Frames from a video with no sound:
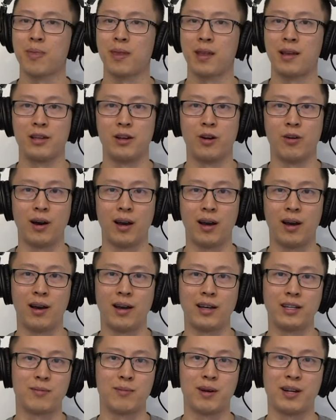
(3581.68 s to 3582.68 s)
you know,
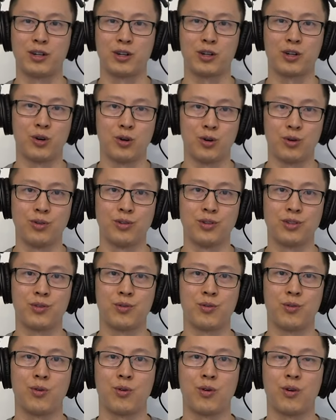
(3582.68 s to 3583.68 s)
isometric holds
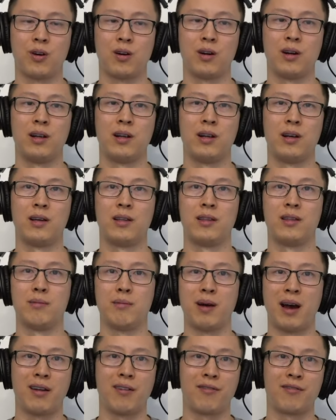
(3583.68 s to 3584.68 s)
or the
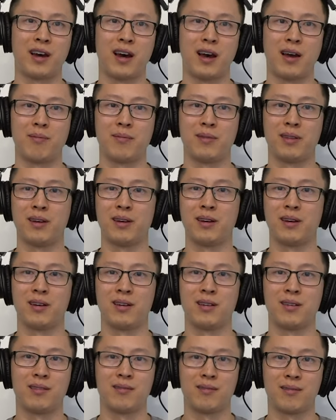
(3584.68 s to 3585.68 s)
amount of time
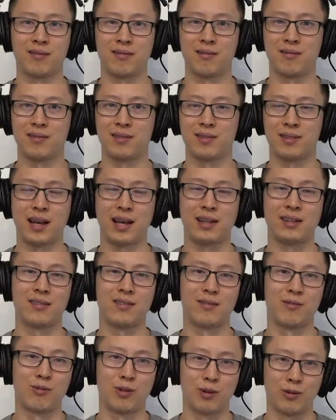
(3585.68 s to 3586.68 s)
the set,
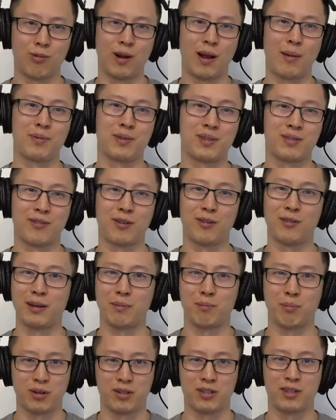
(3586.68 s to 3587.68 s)
the reps for
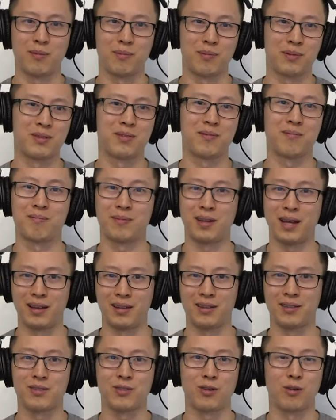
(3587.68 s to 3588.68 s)
like push-ups
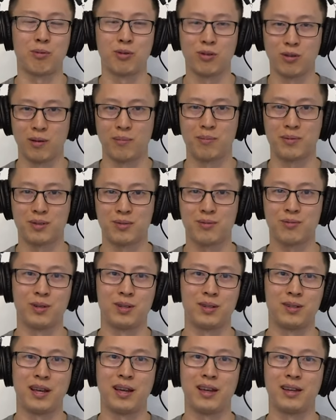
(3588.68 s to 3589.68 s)
takes or pull-ups
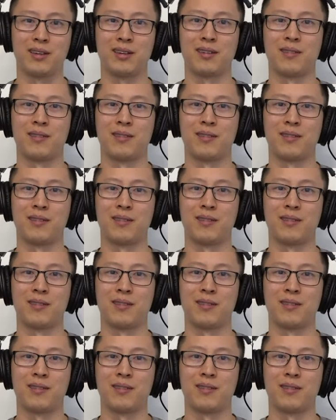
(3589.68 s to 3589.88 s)
would take.